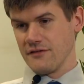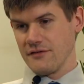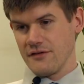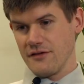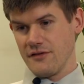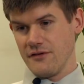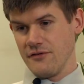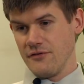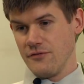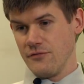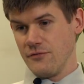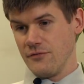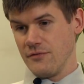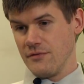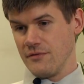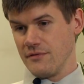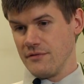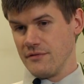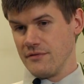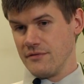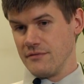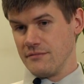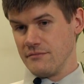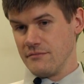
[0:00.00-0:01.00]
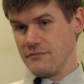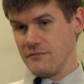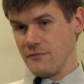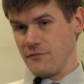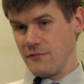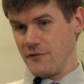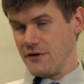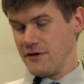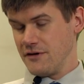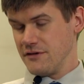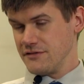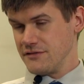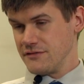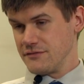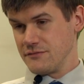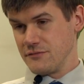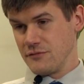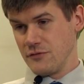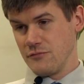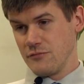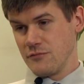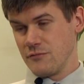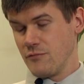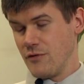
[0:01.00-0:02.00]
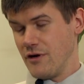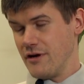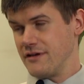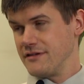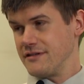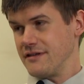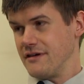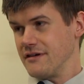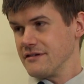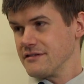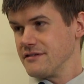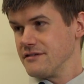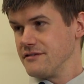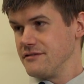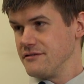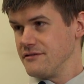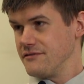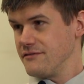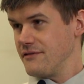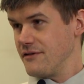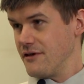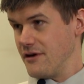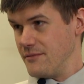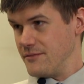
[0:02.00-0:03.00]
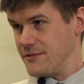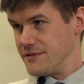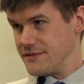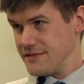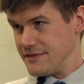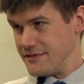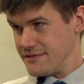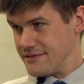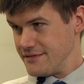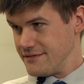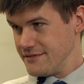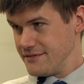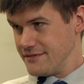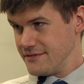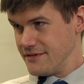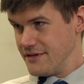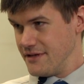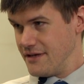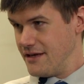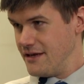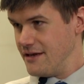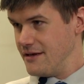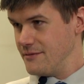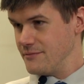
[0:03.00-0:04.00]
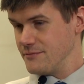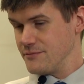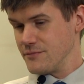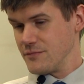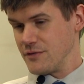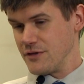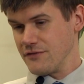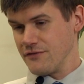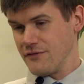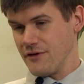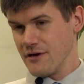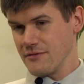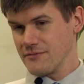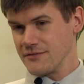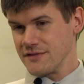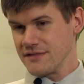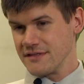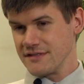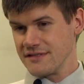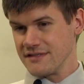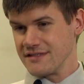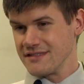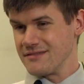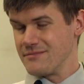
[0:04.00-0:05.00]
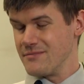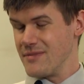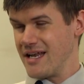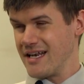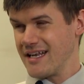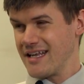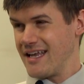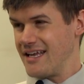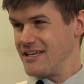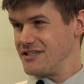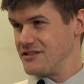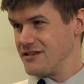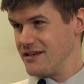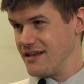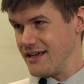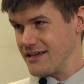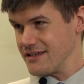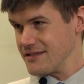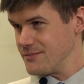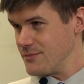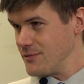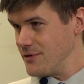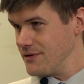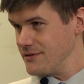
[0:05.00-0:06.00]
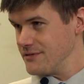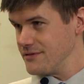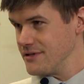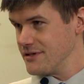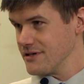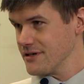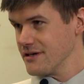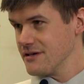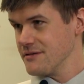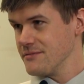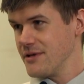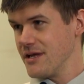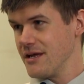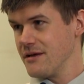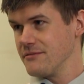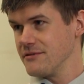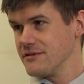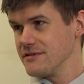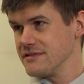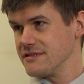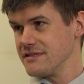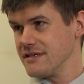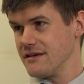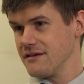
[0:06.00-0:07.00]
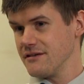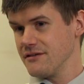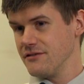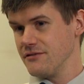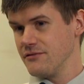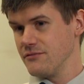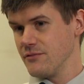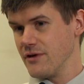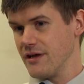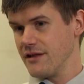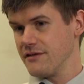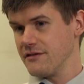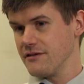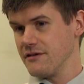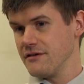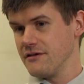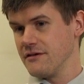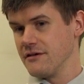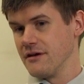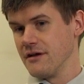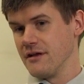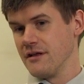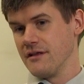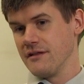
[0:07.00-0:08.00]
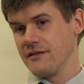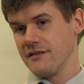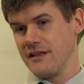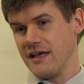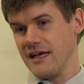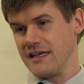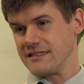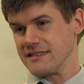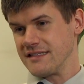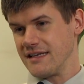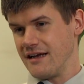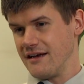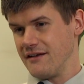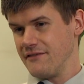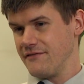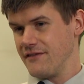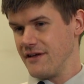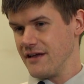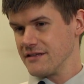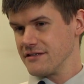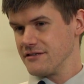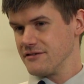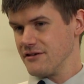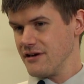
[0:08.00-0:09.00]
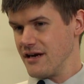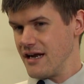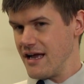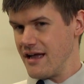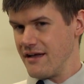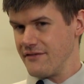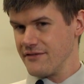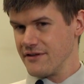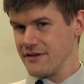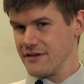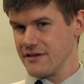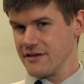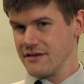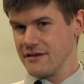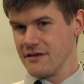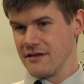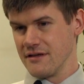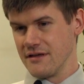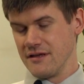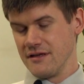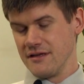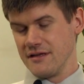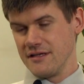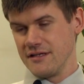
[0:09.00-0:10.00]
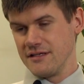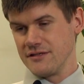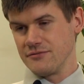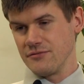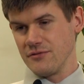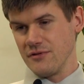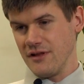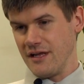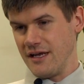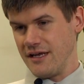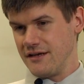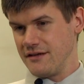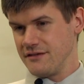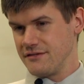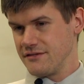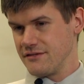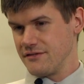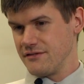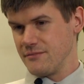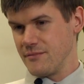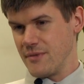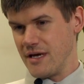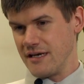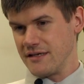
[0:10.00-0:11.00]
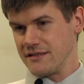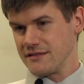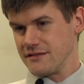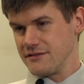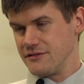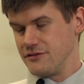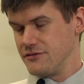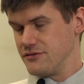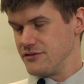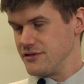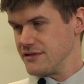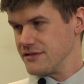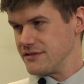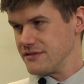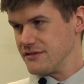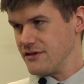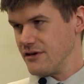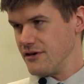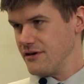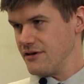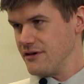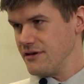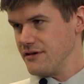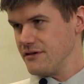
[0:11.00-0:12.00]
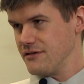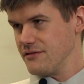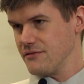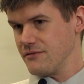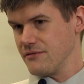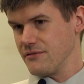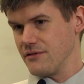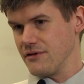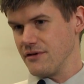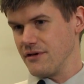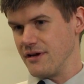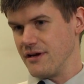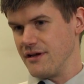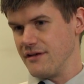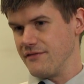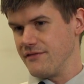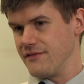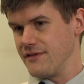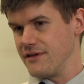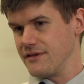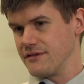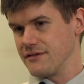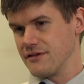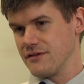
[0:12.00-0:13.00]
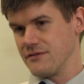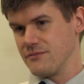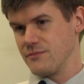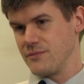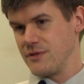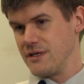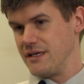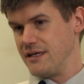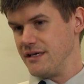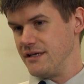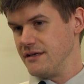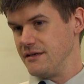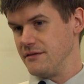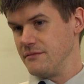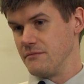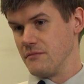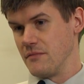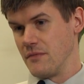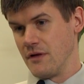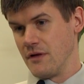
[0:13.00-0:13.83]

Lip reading: So first, you would want to talk to your pharmacist. Your pharmacist is the medication expert. They're going to be able to tell you whether that side effect you're having is related to the medicine you just started, or if it could be